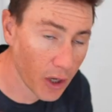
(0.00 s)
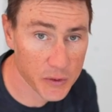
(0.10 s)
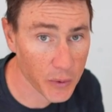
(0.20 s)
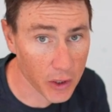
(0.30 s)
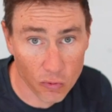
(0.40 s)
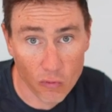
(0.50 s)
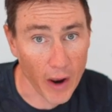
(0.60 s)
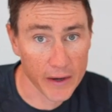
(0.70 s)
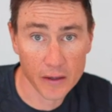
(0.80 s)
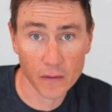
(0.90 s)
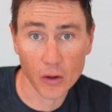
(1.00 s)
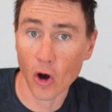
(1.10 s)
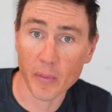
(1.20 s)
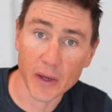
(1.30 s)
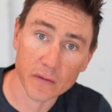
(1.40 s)
guys were great in the
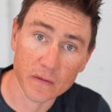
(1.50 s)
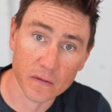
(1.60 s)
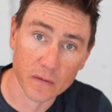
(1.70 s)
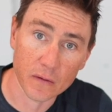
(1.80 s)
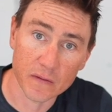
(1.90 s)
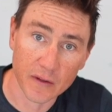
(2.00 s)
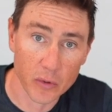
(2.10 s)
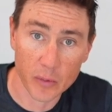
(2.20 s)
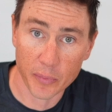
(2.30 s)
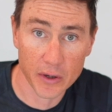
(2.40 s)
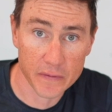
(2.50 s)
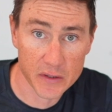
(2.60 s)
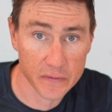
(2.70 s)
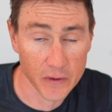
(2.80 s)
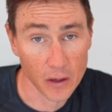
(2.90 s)
comments in some of the
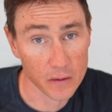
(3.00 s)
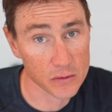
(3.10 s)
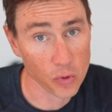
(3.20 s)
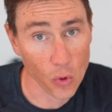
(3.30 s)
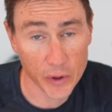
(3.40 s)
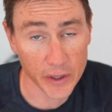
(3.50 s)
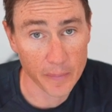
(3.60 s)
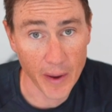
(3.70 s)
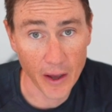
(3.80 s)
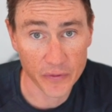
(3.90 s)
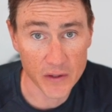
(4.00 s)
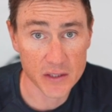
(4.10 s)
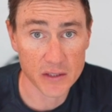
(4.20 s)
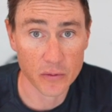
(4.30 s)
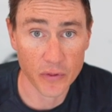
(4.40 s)
previous videos talking about
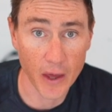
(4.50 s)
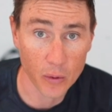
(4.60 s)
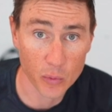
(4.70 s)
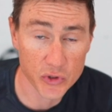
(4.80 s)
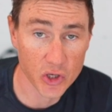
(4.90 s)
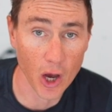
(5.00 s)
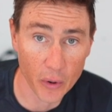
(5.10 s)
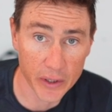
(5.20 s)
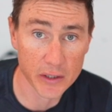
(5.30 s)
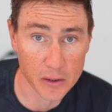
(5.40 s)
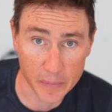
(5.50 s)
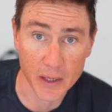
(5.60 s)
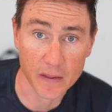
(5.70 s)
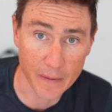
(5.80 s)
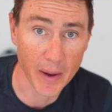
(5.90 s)
this, that it was going to
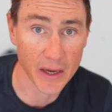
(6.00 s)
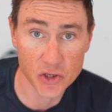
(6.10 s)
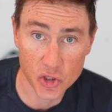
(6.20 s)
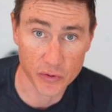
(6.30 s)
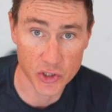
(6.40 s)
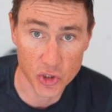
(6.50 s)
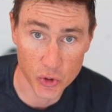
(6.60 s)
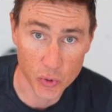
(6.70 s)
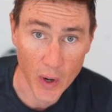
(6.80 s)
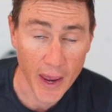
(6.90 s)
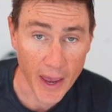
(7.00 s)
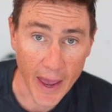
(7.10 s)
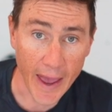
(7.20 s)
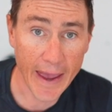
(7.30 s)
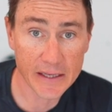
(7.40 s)
be the major issue,
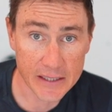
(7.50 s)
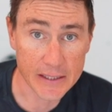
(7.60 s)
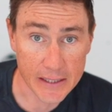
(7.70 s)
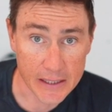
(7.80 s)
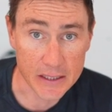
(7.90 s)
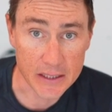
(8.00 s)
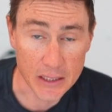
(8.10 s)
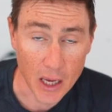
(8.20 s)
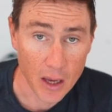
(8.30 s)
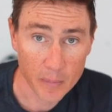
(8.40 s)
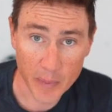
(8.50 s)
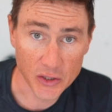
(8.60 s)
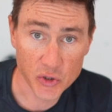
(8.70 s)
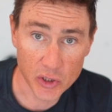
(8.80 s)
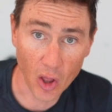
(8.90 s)
and it is.
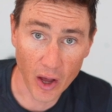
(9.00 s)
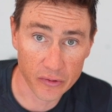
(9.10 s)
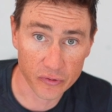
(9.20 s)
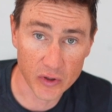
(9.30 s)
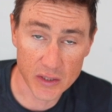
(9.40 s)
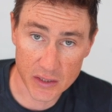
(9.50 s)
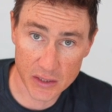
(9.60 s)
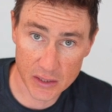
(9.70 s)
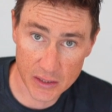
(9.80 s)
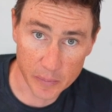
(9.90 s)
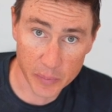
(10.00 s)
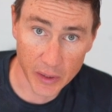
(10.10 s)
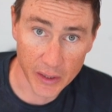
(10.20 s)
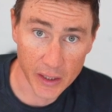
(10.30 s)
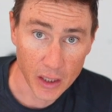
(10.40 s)
Battery life is
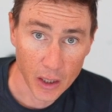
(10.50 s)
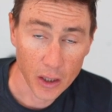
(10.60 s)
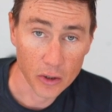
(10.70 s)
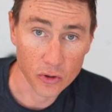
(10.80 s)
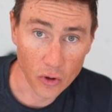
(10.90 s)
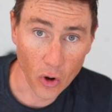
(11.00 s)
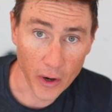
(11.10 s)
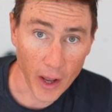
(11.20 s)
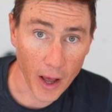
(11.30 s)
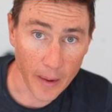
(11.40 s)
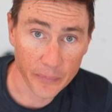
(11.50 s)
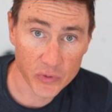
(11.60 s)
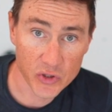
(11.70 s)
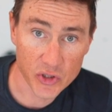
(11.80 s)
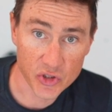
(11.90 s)
simply not up to